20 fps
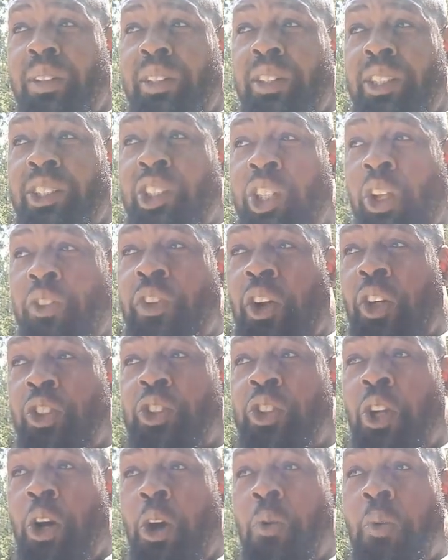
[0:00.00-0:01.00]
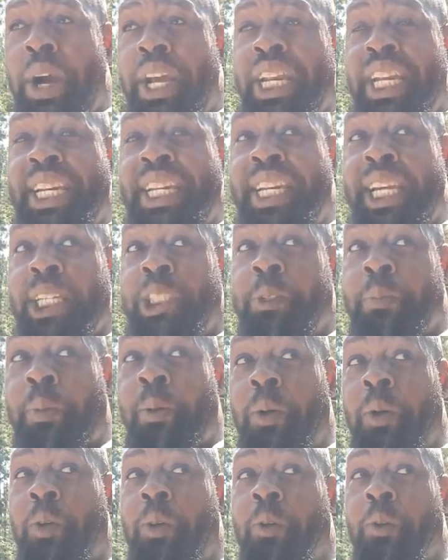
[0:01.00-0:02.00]
So there's no way to
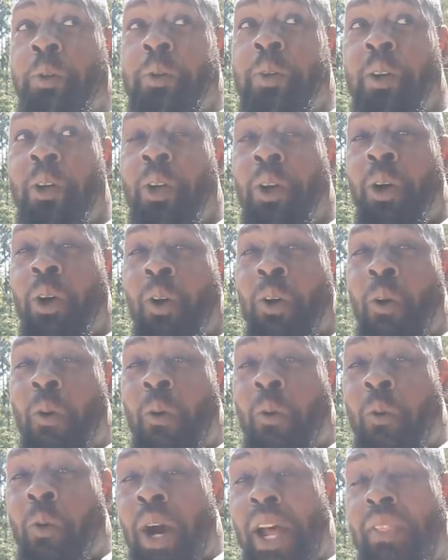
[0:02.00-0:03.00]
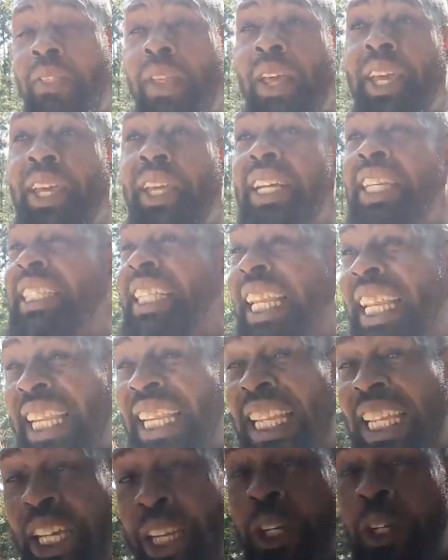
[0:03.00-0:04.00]
disprove what the
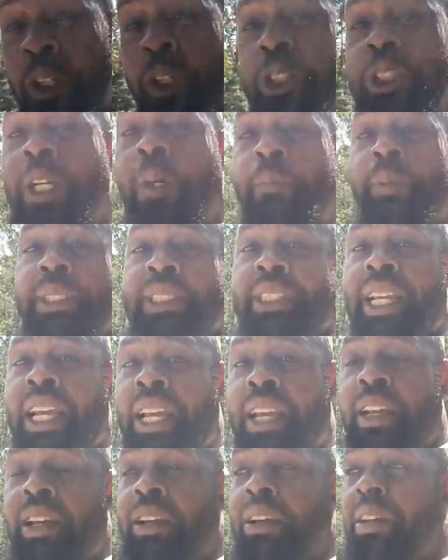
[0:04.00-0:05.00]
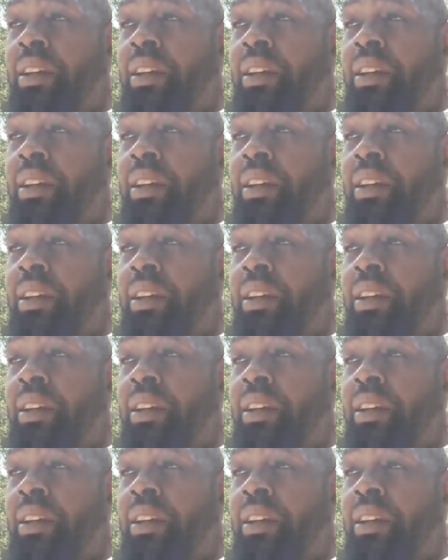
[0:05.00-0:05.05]
leadership is saying.